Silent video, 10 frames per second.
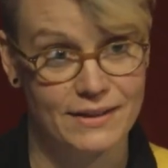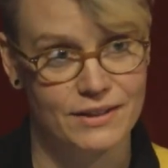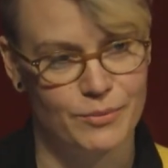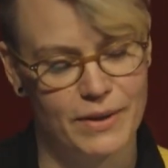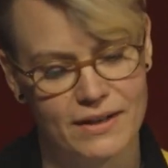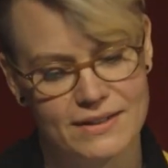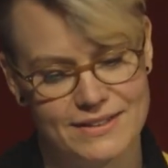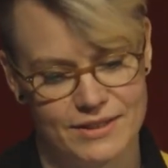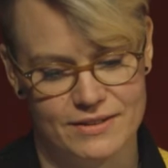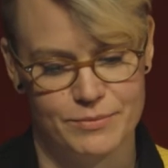your balance
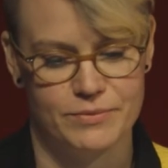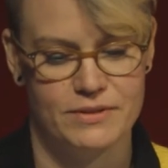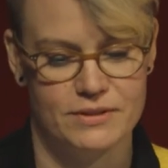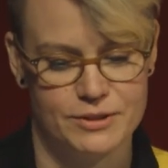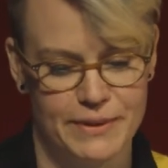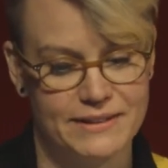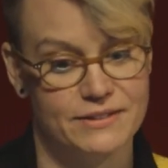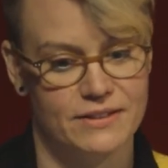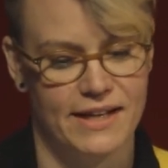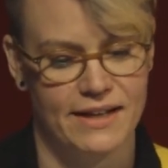and spent
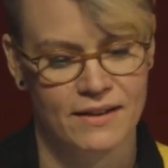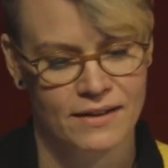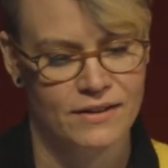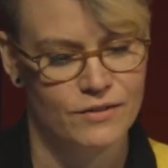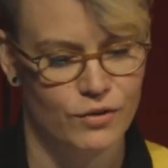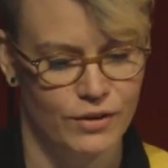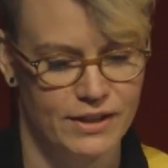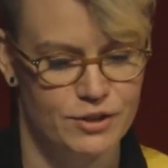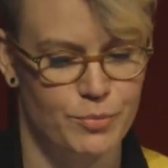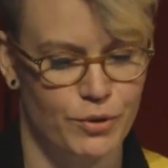today for
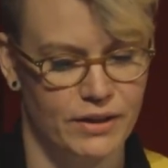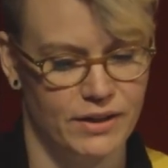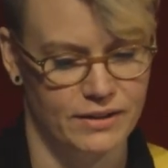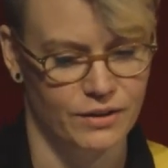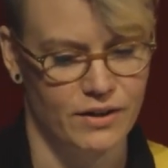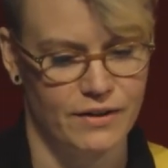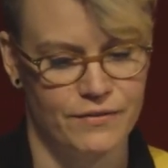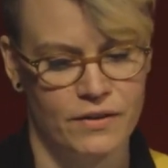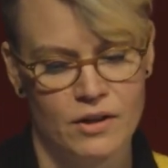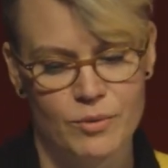each point in the
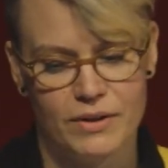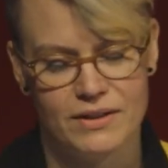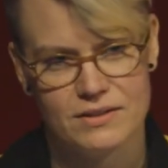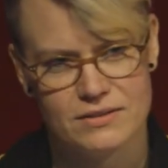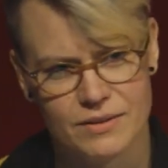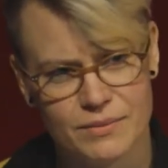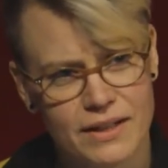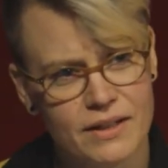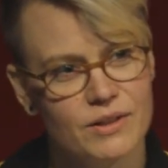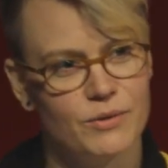graph. But that's
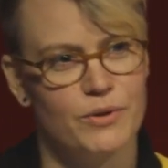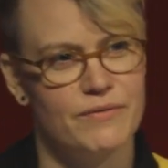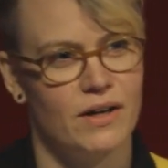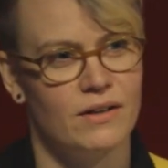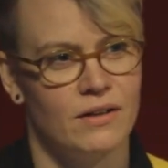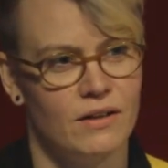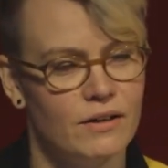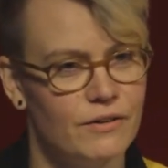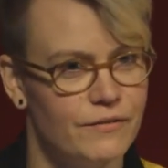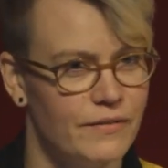something that we've gotten a
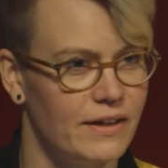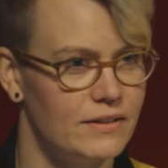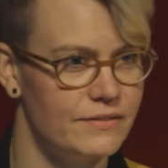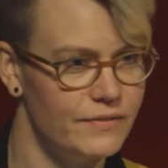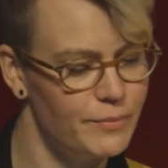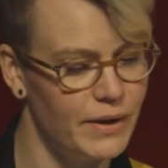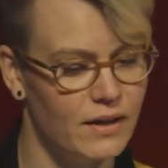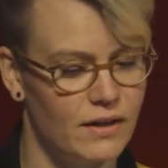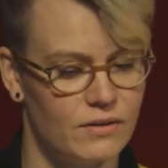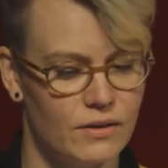lot of negative
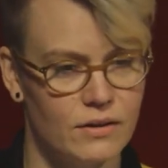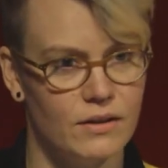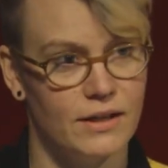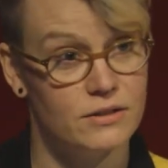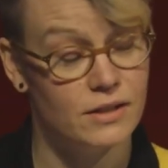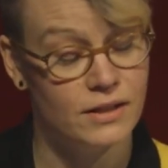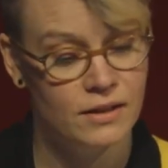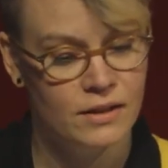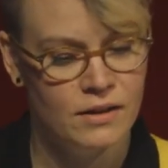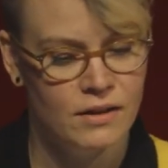feedback on, actually.
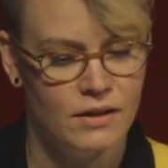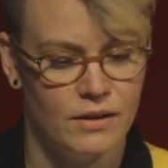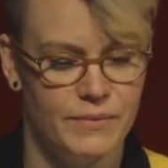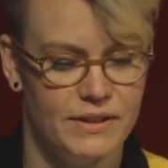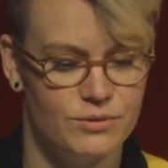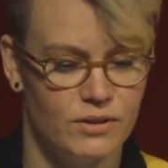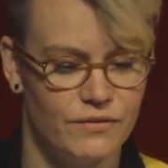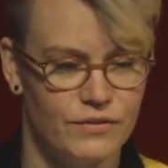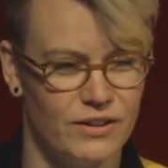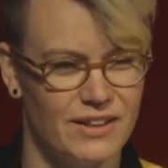It's one
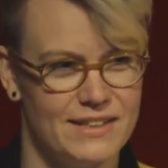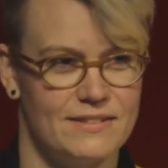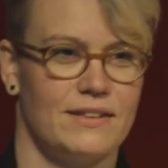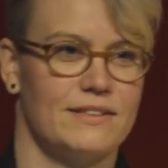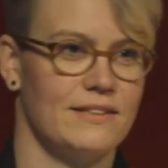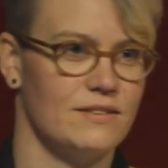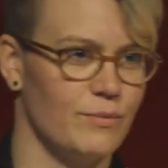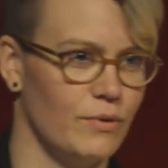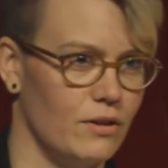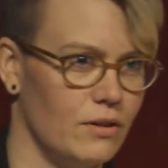of the least
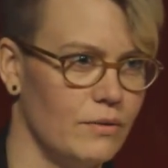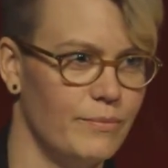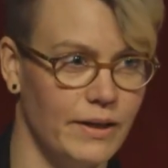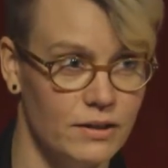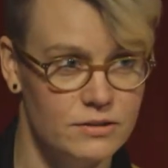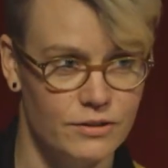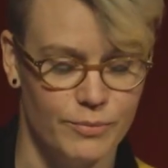accessible parts of